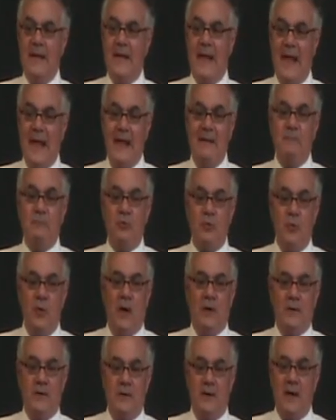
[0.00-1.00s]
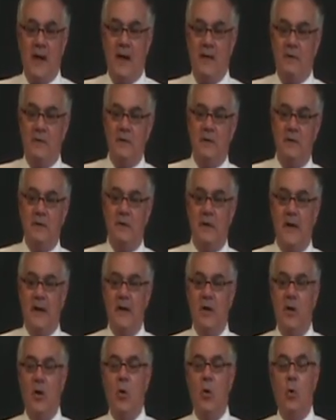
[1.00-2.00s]
came to us in Congress and
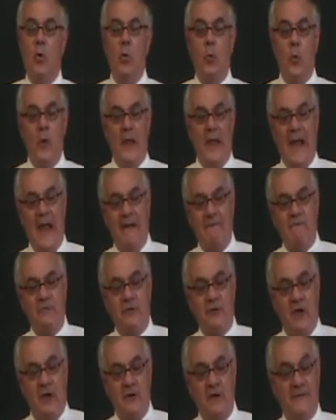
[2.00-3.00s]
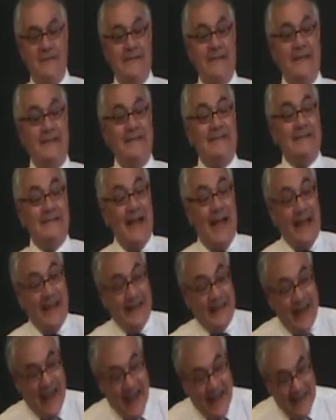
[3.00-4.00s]
said, we have just
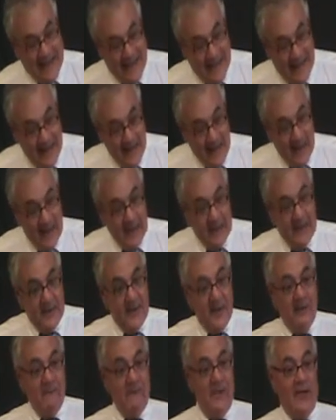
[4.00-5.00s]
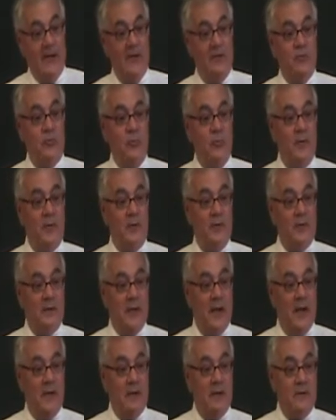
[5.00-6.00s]
decided to give $82 billion
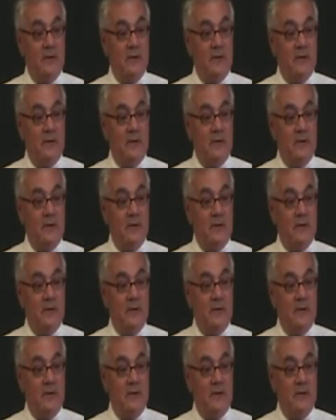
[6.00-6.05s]
to